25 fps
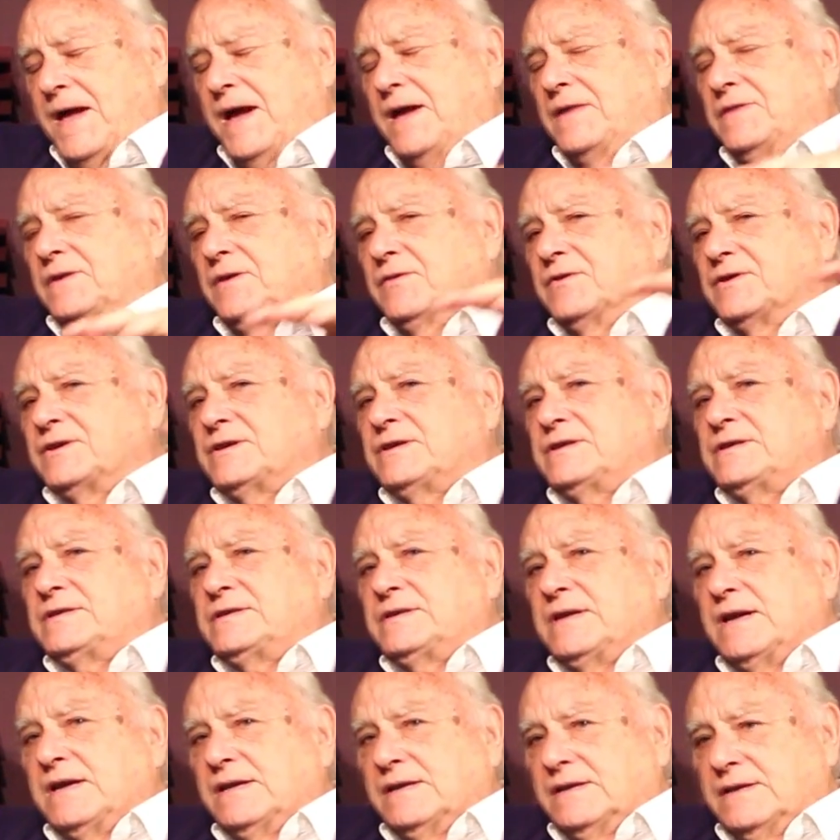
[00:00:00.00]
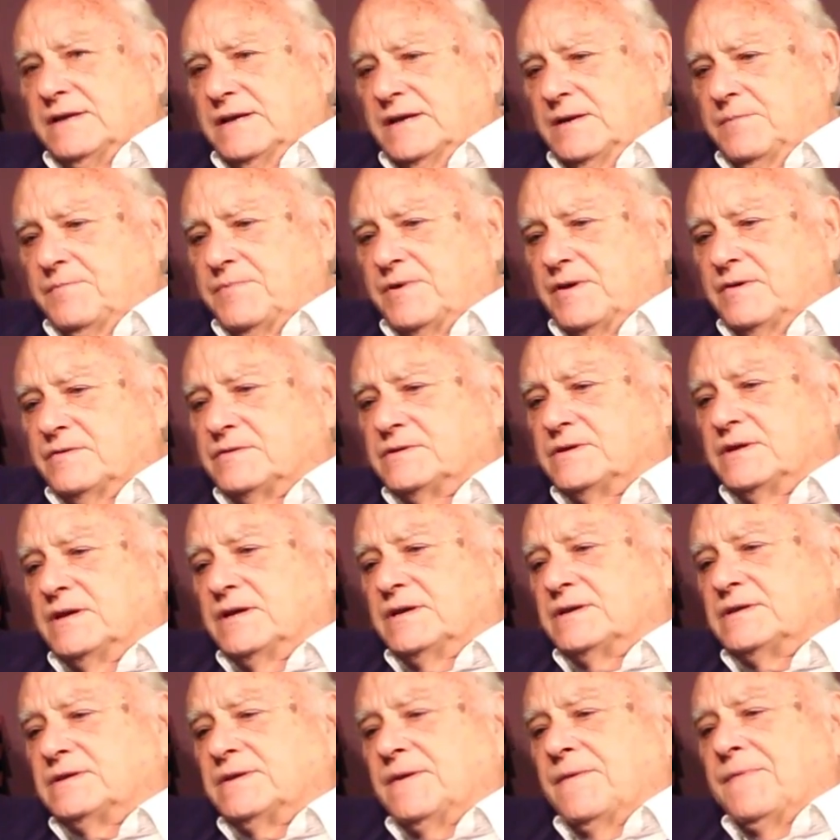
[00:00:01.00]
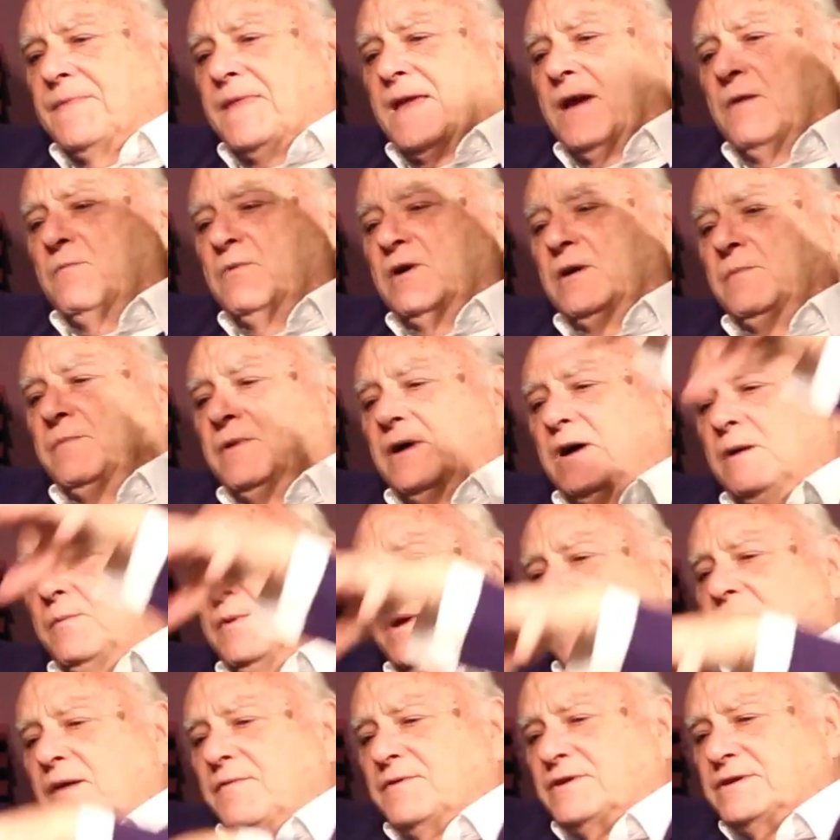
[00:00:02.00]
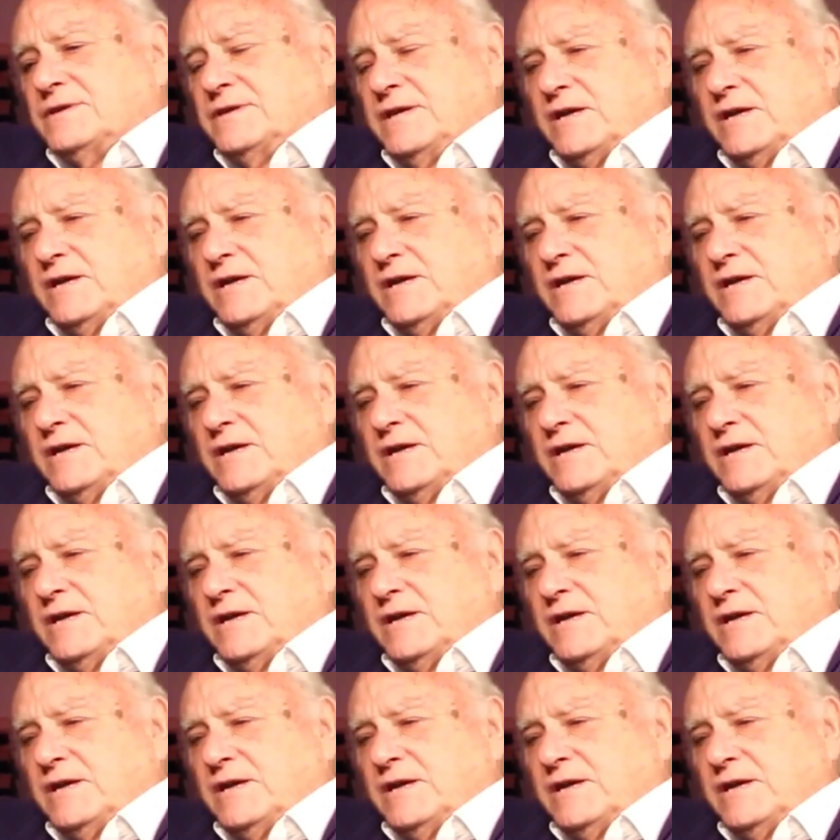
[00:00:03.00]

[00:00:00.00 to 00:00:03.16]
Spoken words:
And there is certainly a process whereby we have a